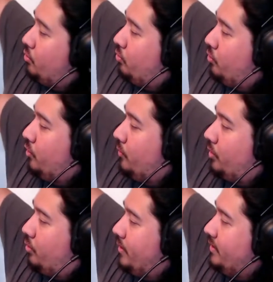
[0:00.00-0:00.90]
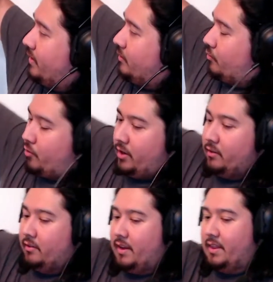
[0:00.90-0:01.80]
Three sets of
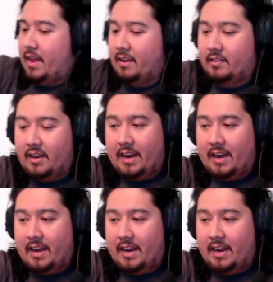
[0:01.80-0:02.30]
strings, and that's it.